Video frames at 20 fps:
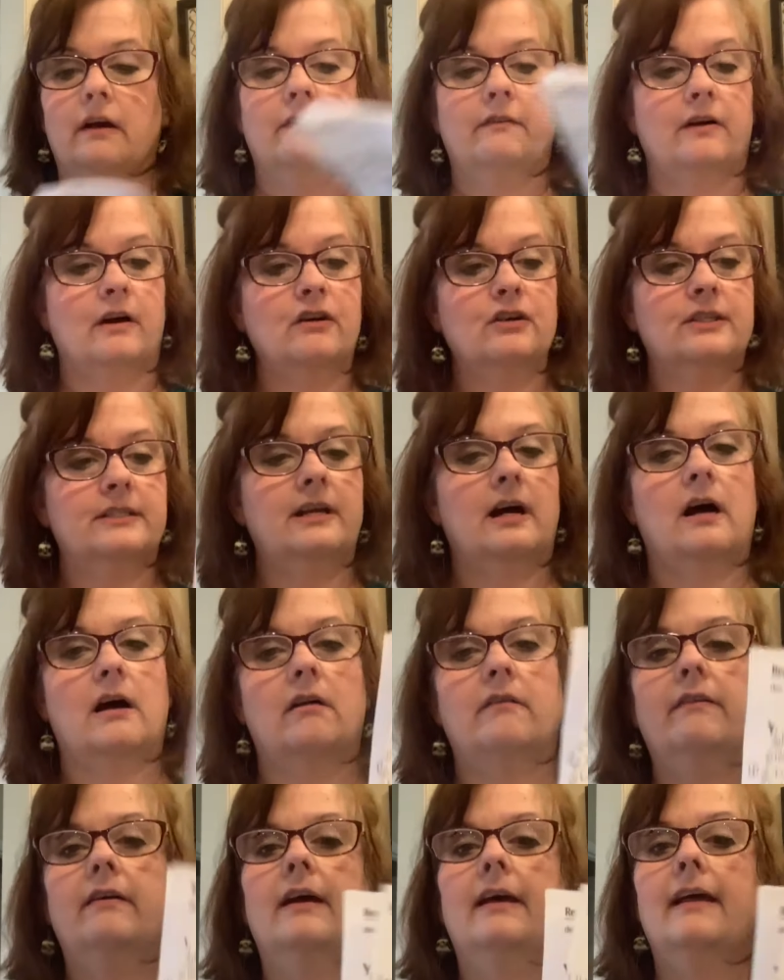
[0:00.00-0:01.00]
First
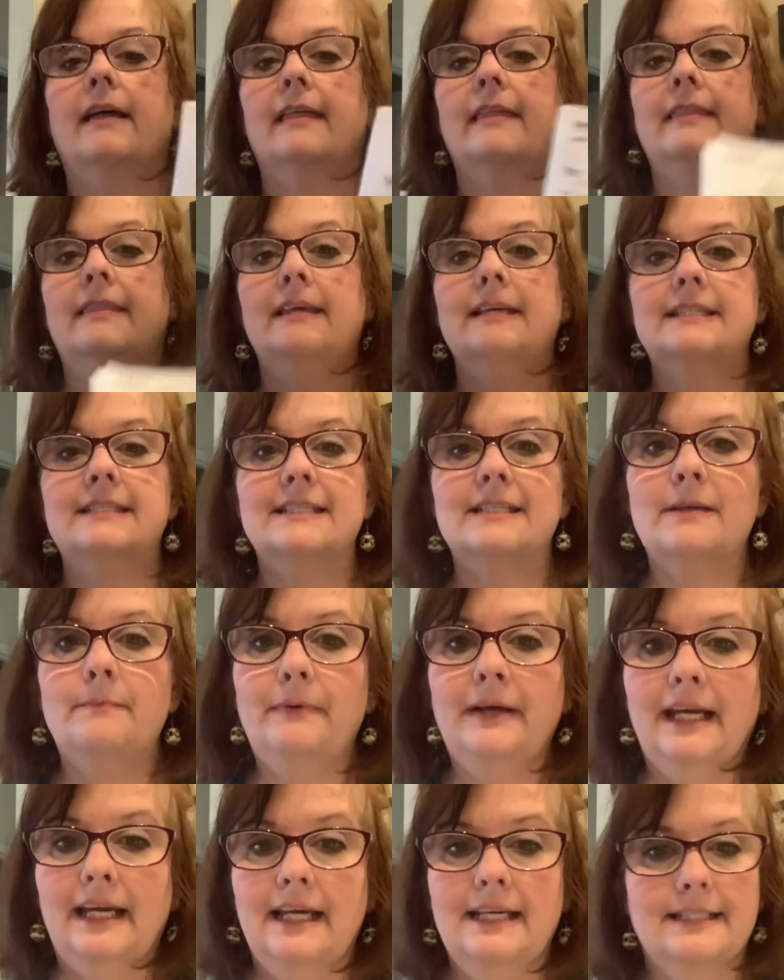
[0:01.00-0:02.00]
off, this is a
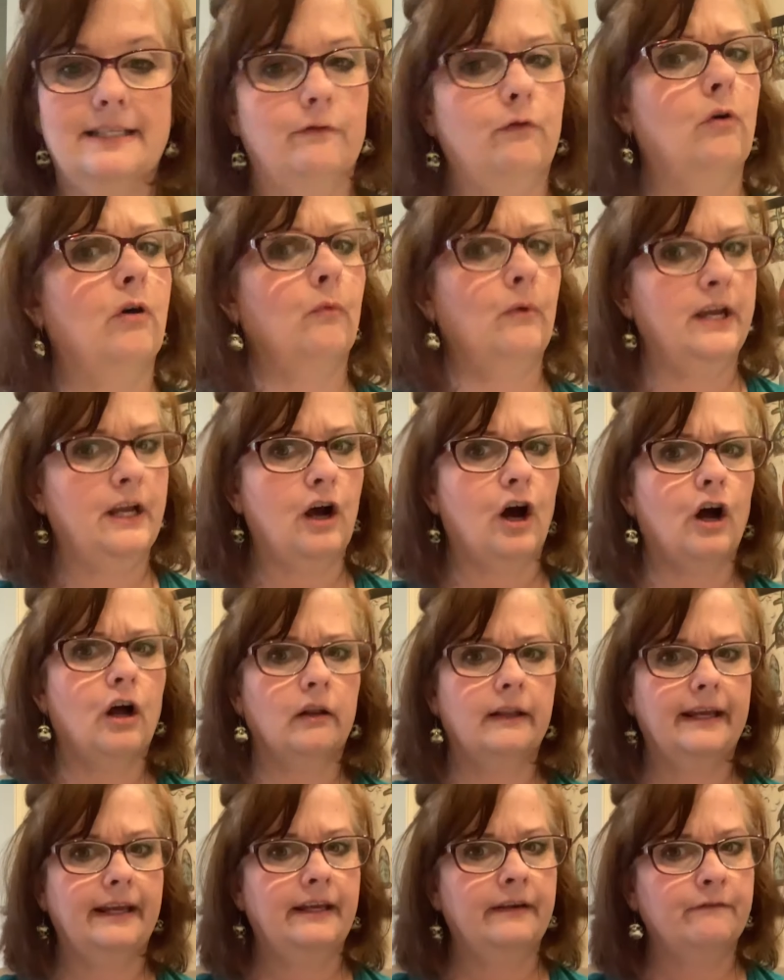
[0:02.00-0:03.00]
piece of what we
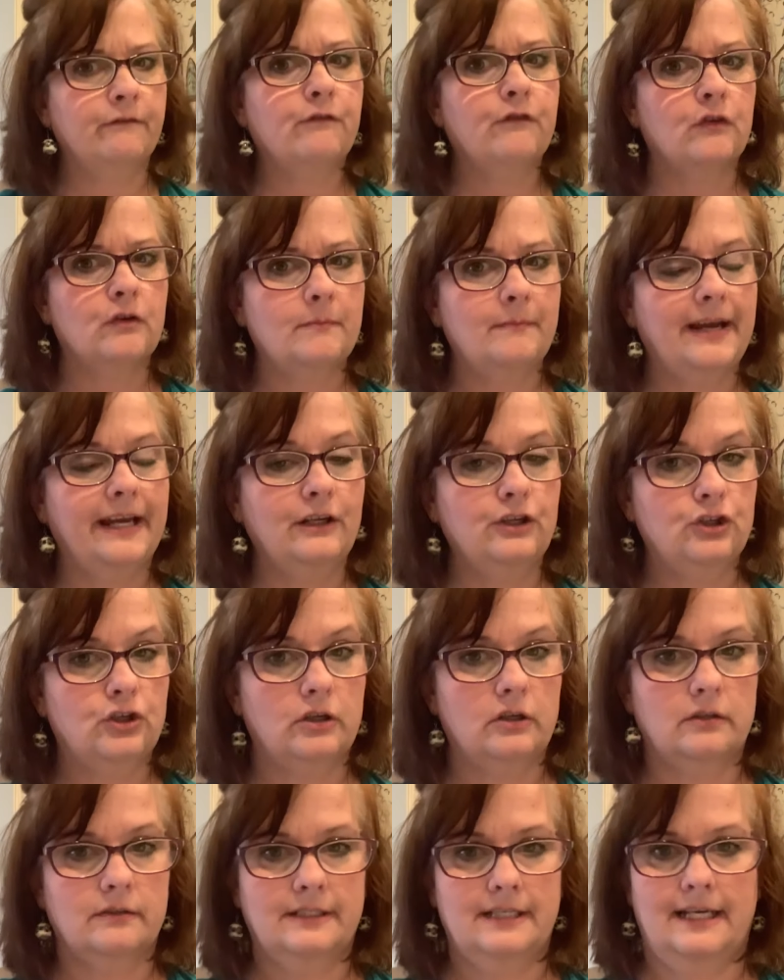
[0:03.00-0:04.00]
call
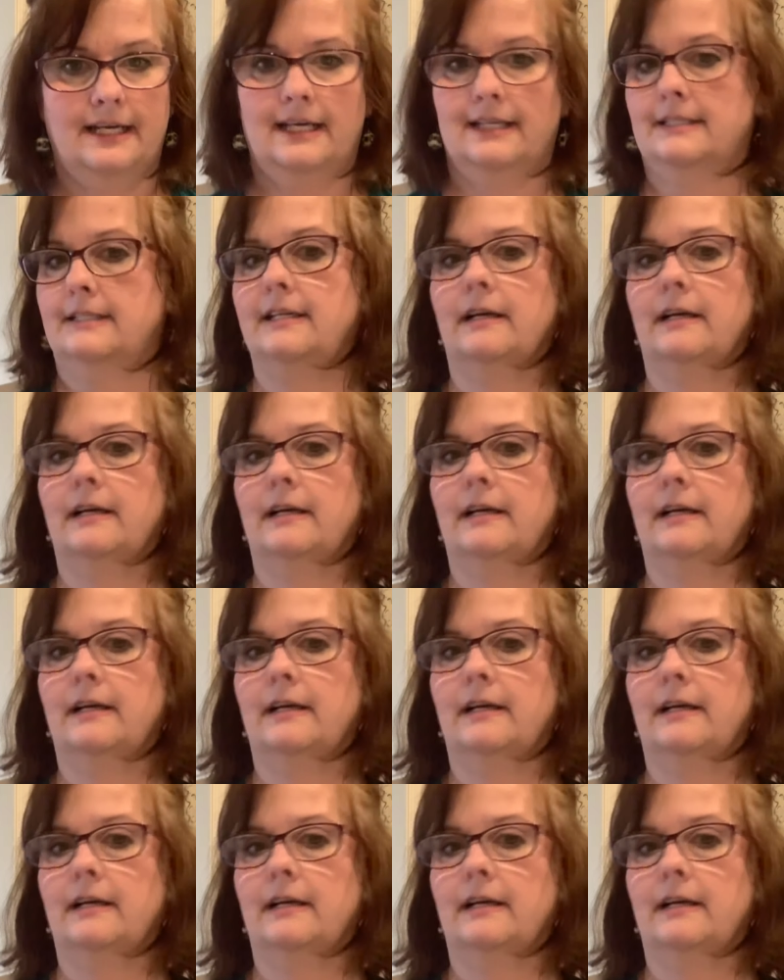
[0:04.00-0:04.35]
informational text.